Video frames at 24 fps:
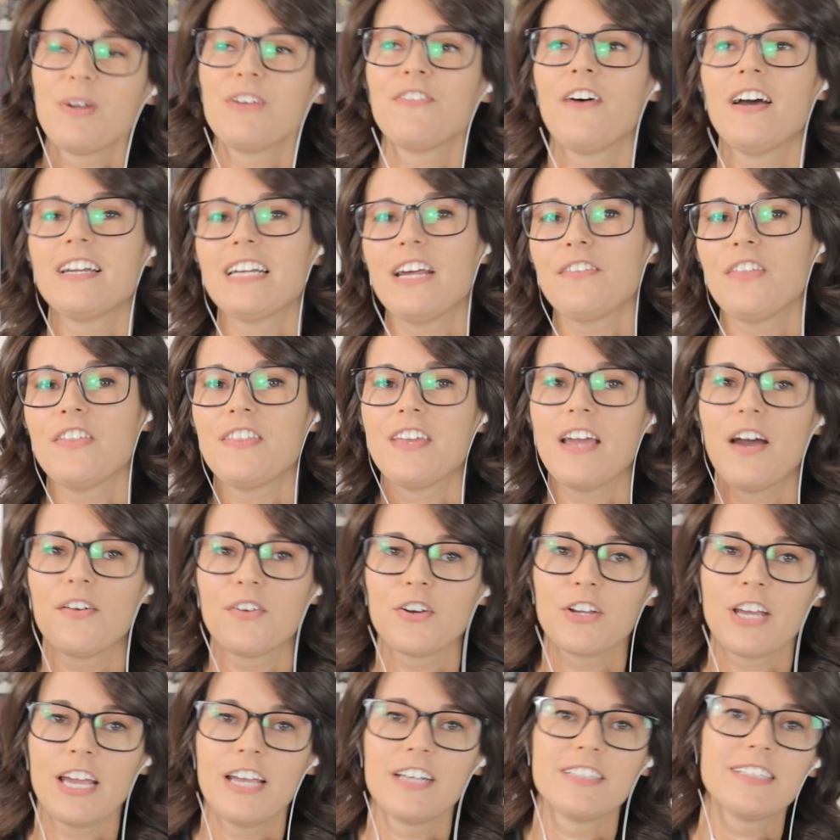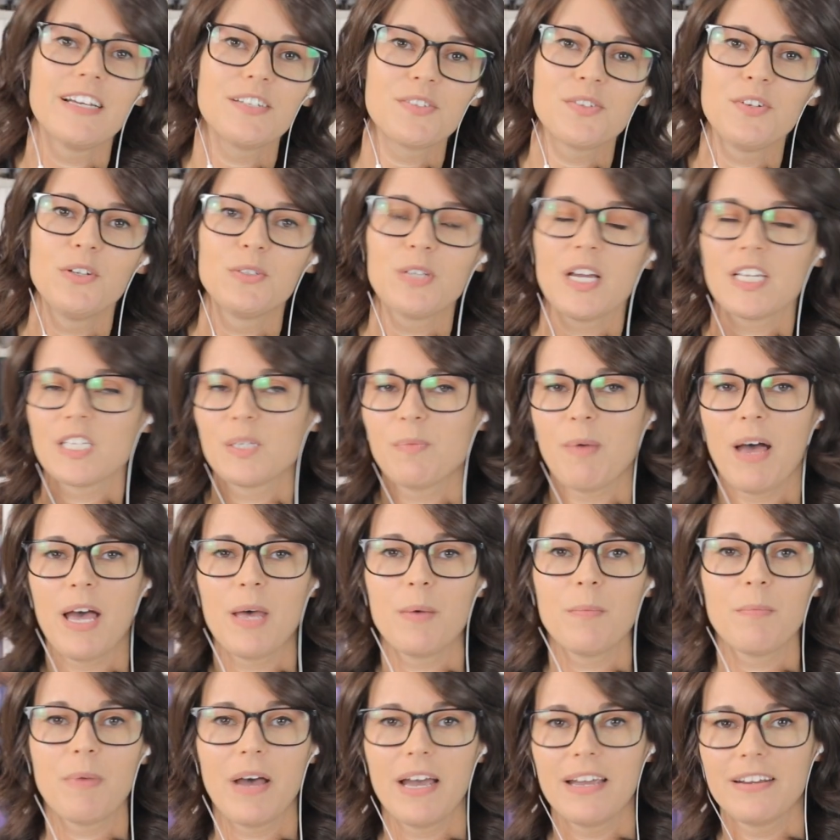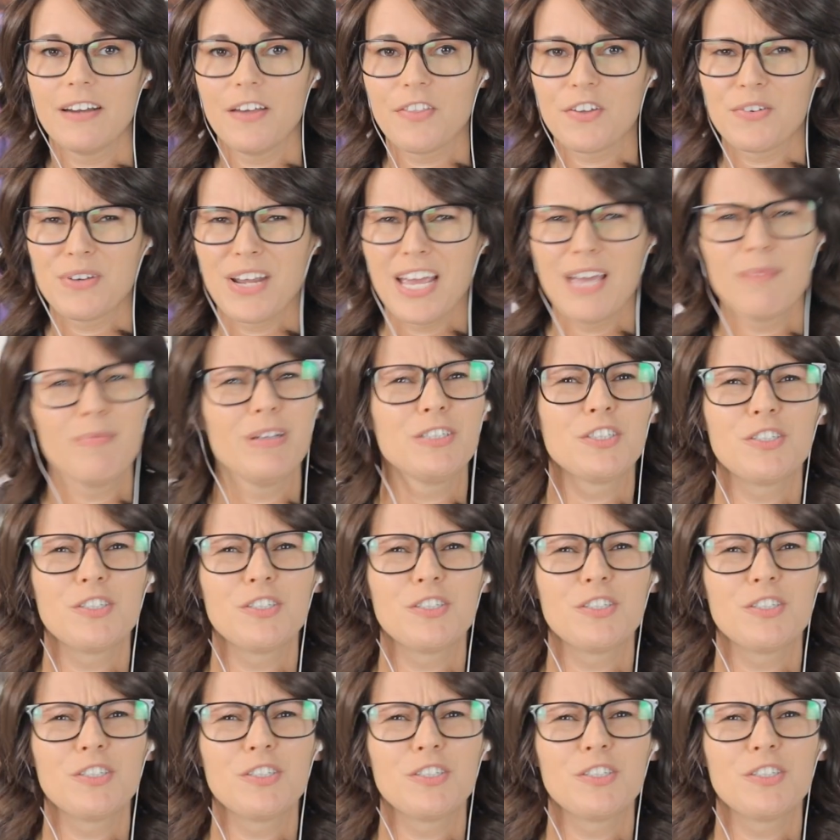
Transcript: We find out that the Underking does know Jesiba by another name,